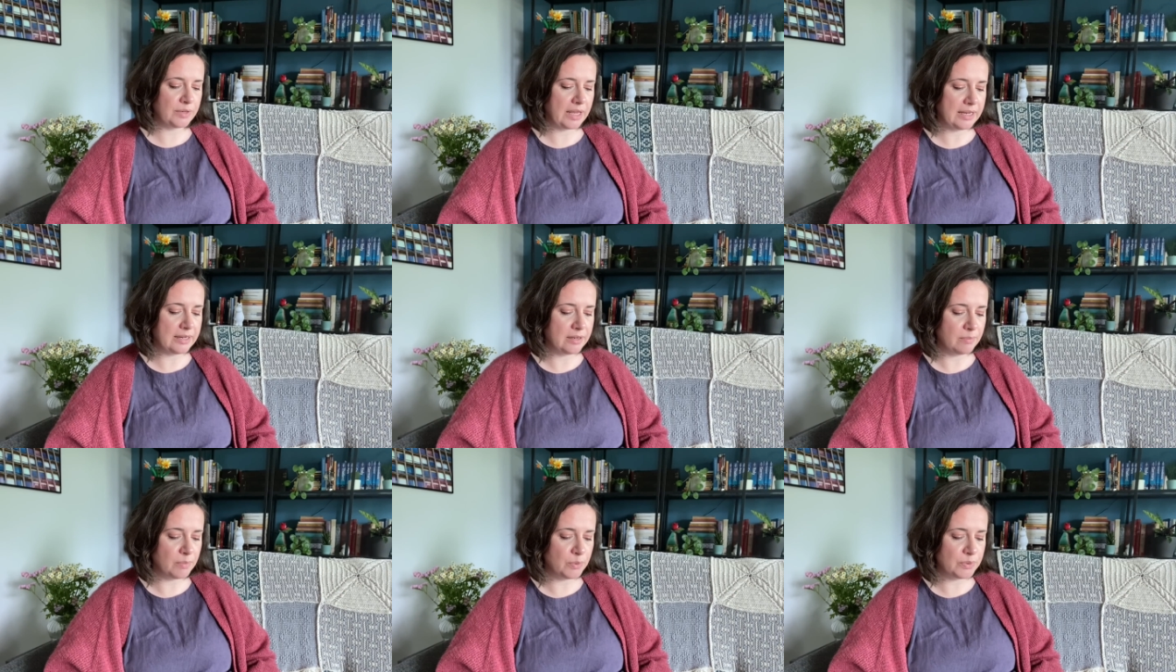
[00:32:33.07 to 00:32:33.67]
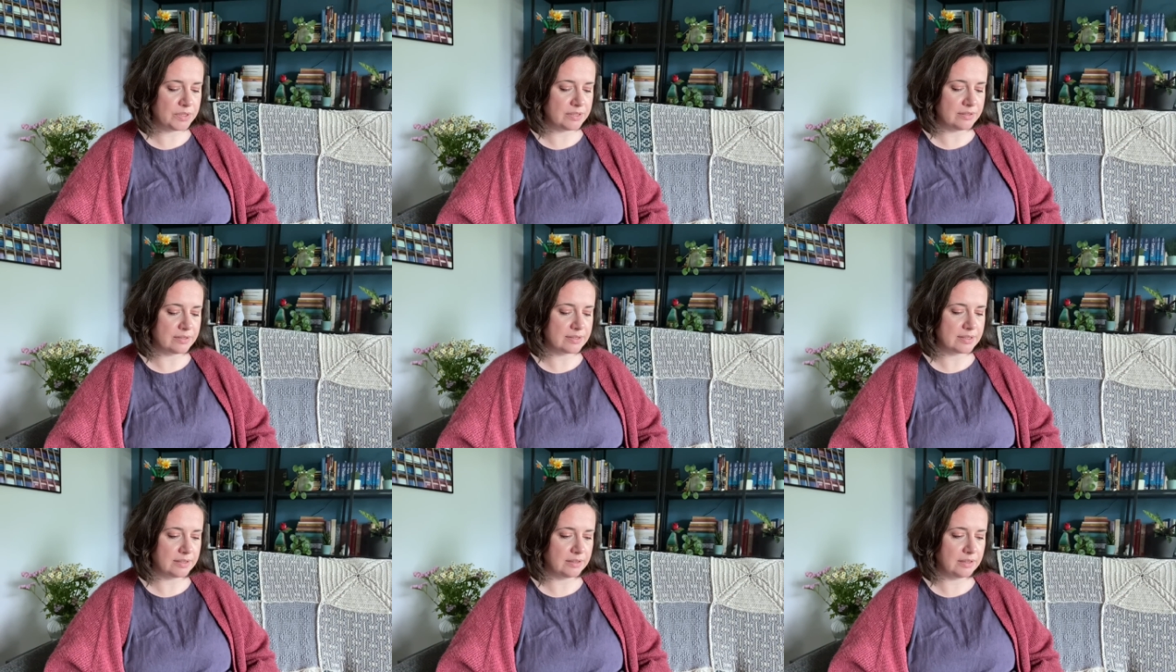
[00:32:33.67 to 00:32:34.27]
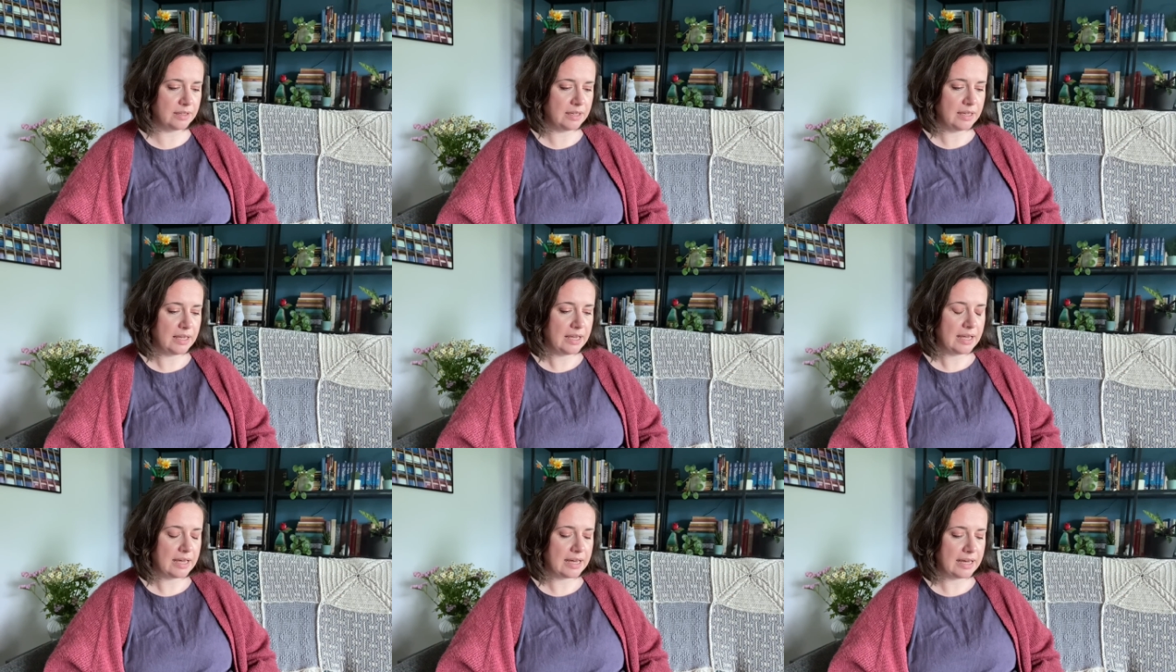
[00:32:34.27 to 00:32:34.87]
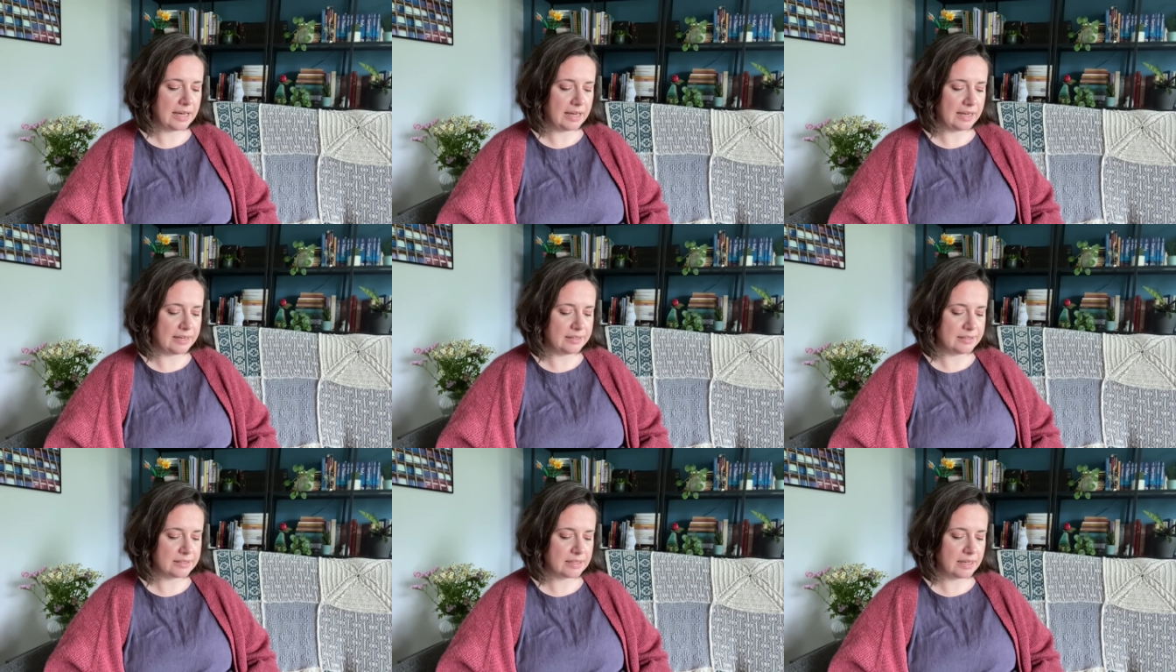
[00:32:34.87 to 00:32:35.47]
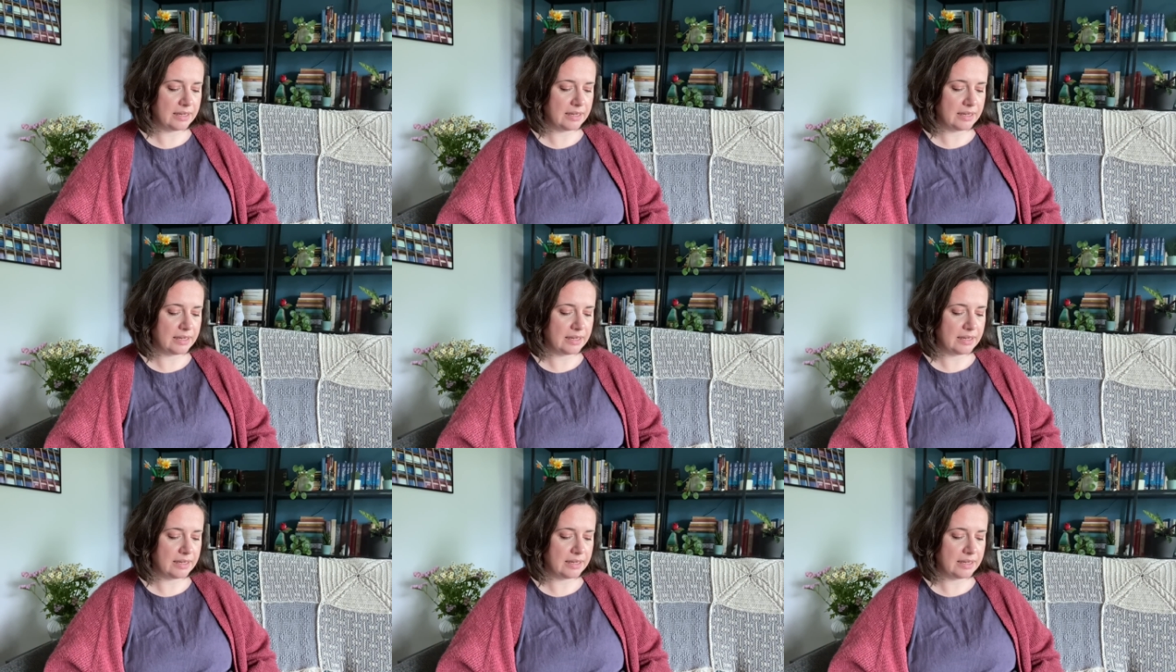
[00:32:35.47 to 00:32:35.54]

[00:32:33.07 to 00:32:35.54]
Lana Mortensen, and